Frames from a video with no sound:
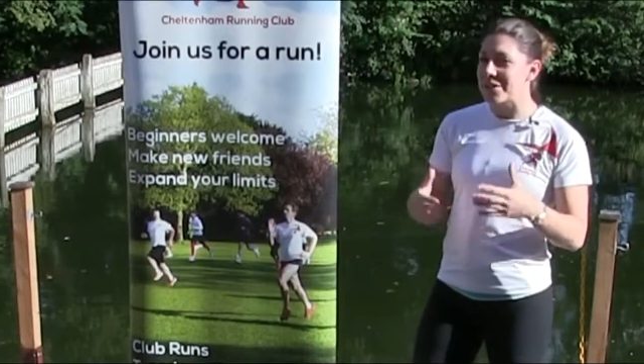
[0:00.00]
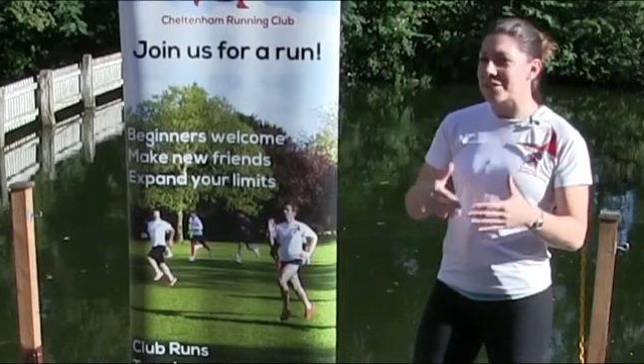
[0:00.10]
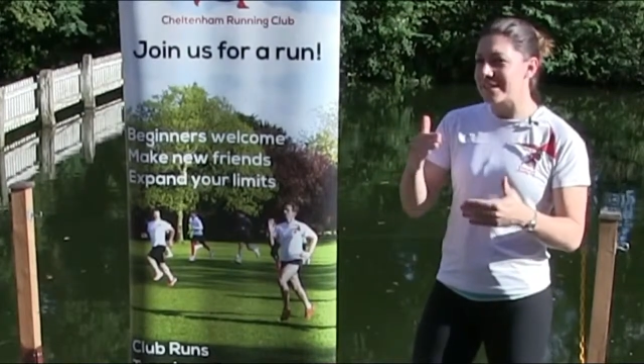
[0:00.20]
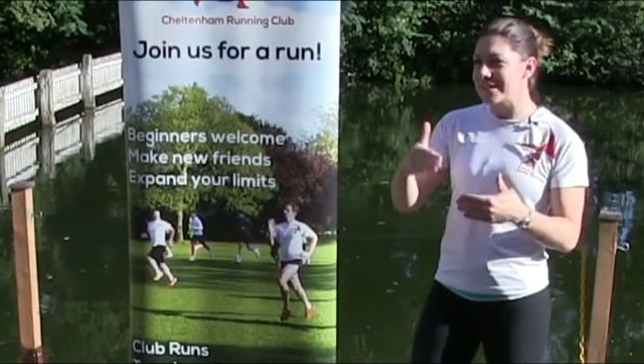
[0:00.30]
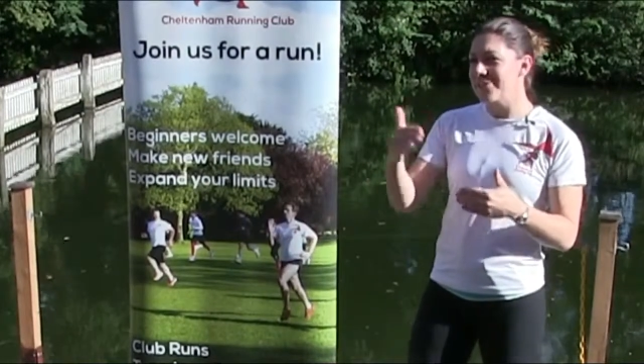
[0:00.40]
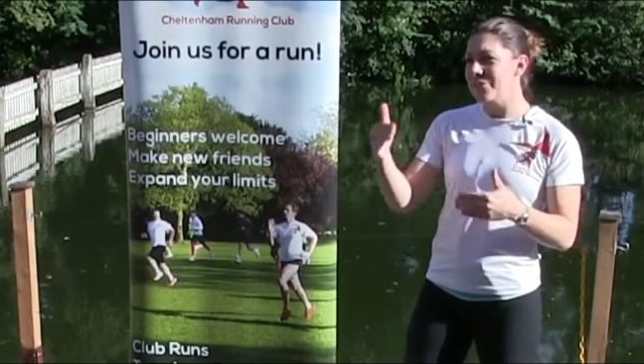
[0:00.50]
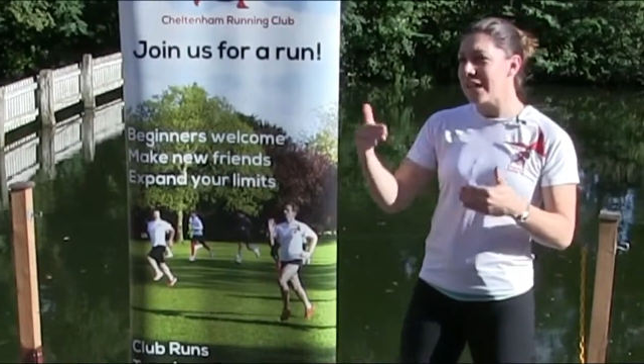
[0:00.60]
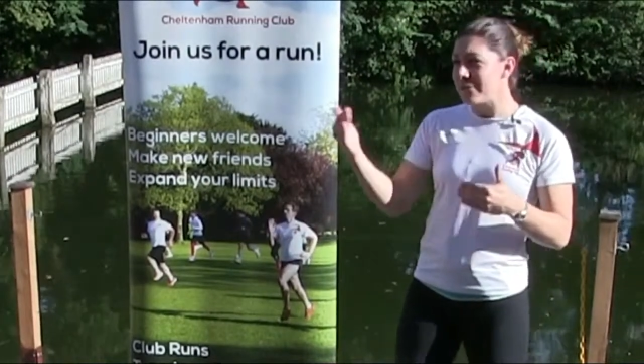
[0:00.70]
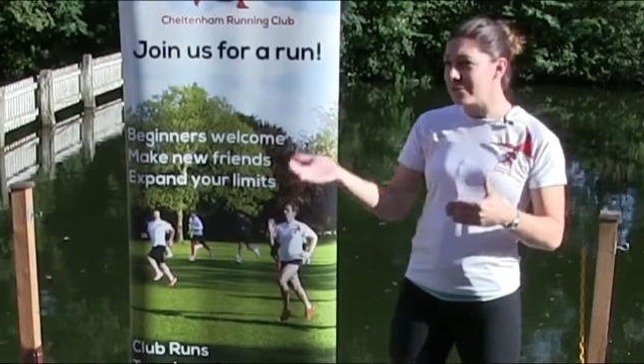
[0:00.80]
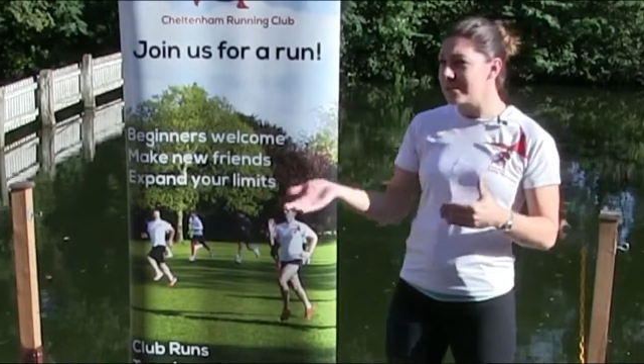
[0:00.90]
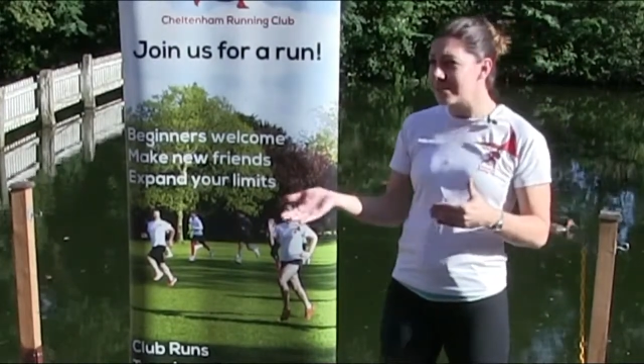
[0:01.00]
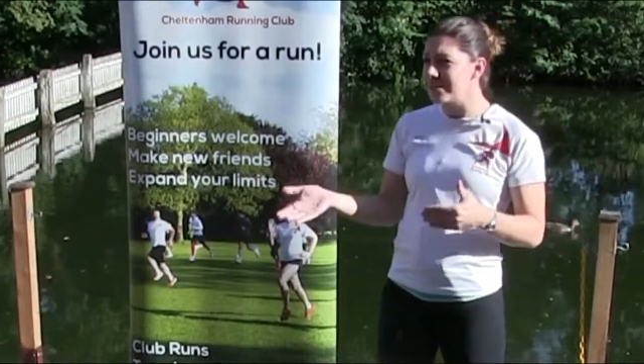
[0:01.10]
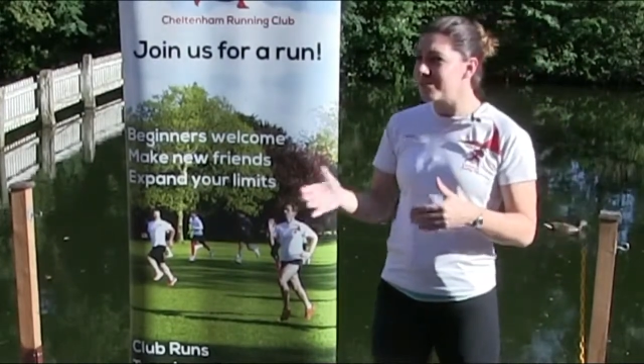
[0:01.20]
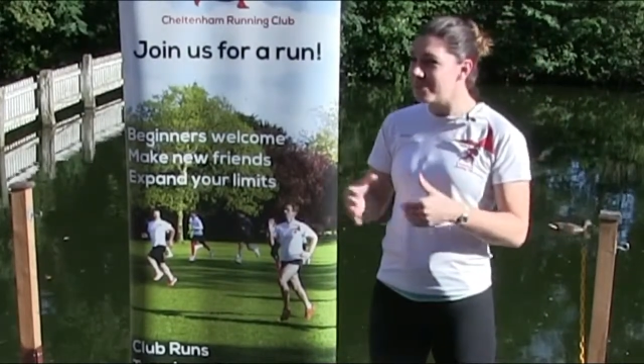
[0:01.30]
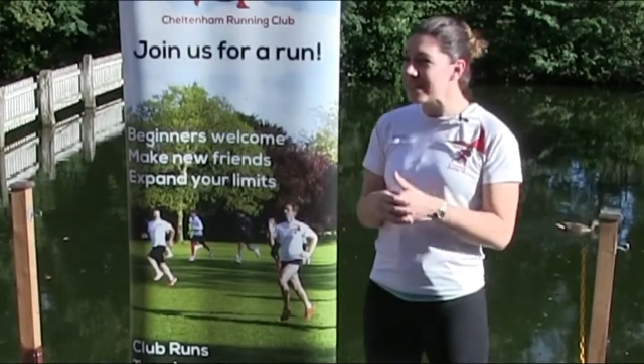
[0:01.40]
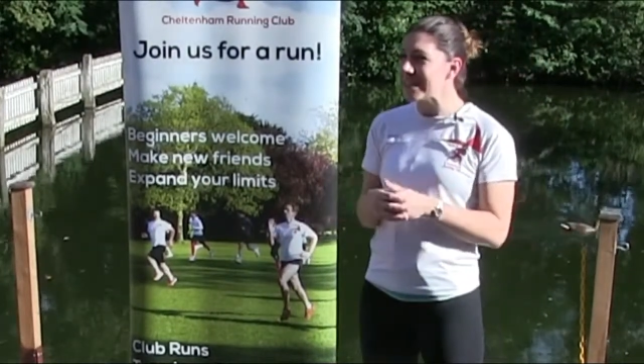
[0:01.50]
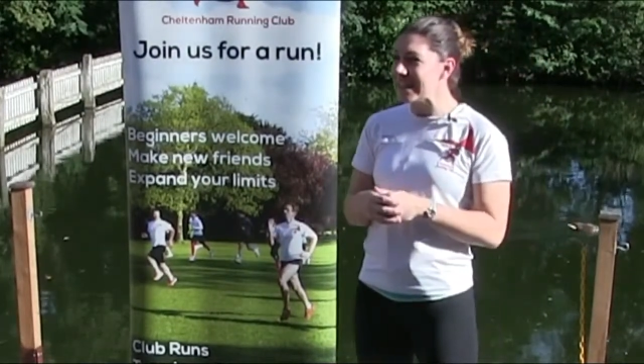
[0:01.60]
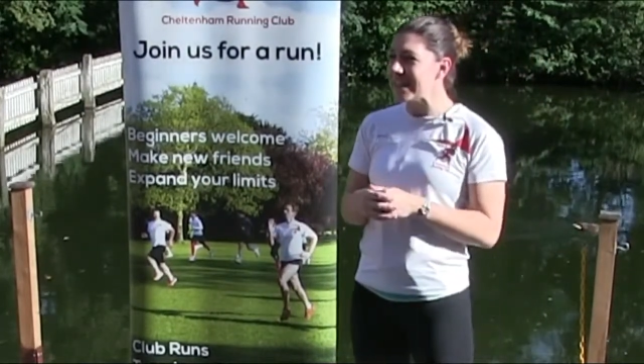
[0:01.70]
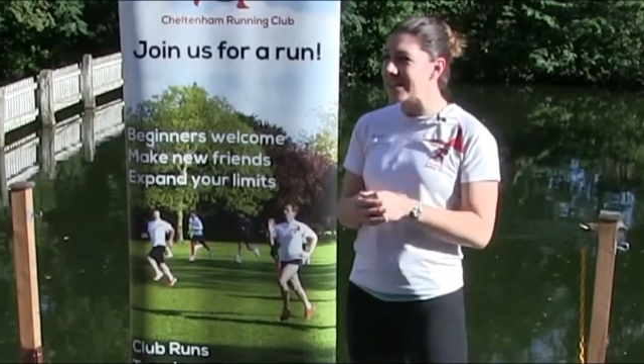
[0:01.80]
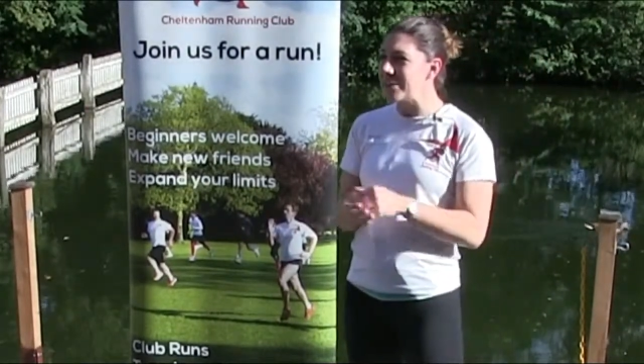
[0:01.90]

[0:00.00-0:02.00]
So there's different levels. Really,